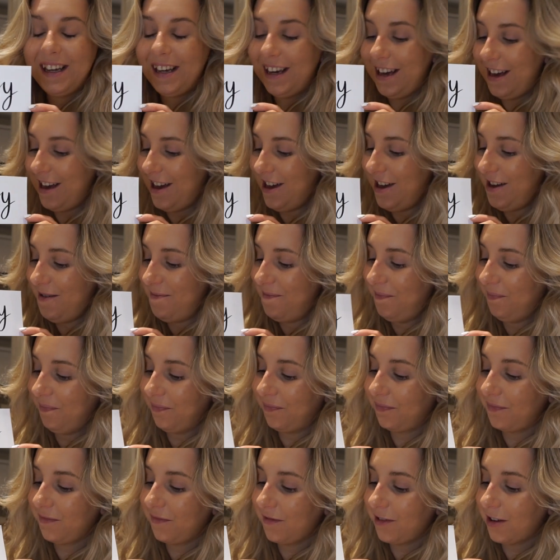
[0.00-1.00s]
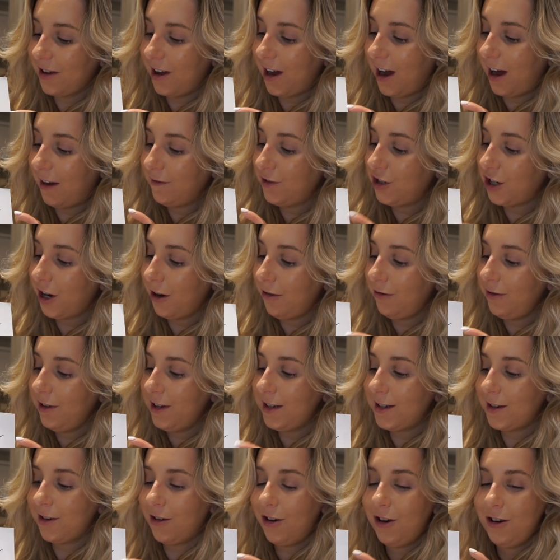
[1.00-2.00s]
I've shown
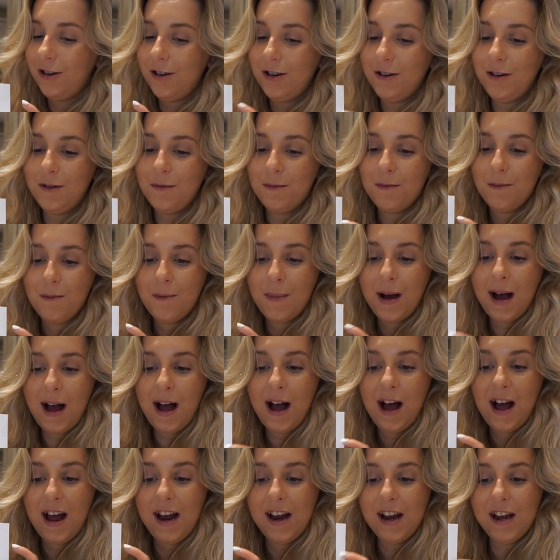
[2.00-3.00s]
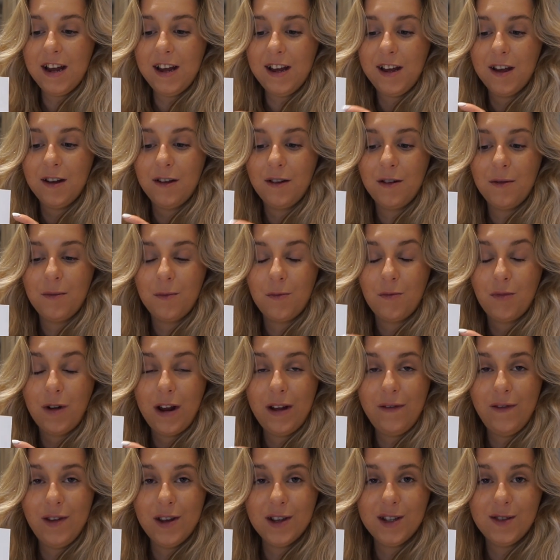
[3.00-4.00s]
this on my
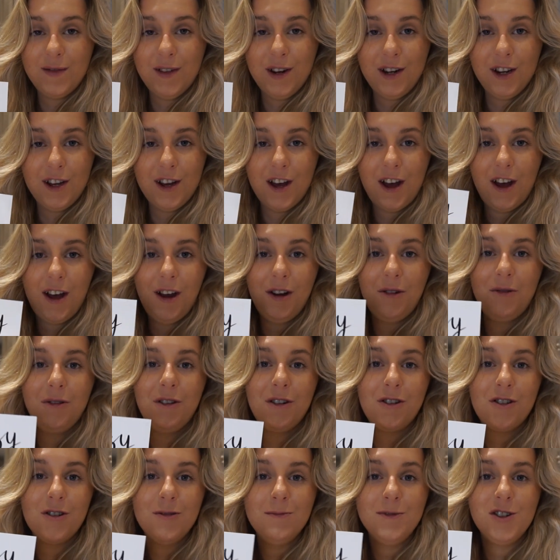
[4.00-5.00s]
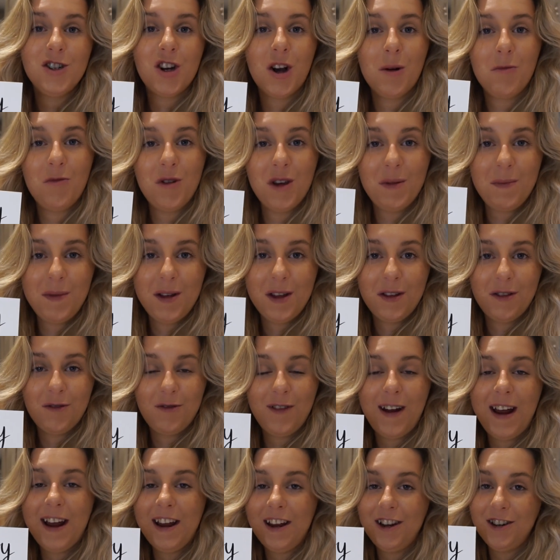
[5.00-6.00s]
previous video, the Come Shop With Me at the
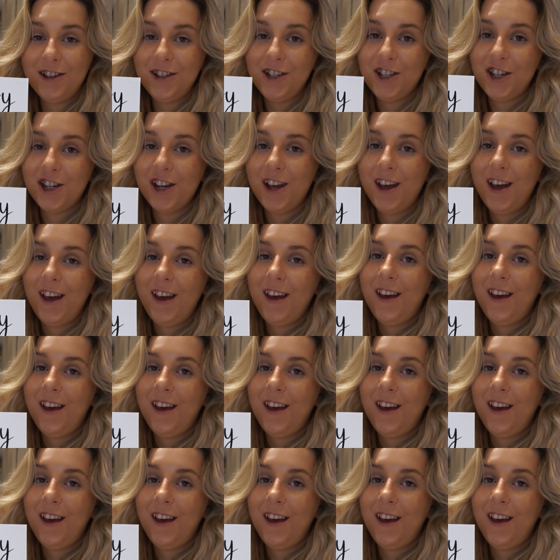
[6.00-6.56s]
Range.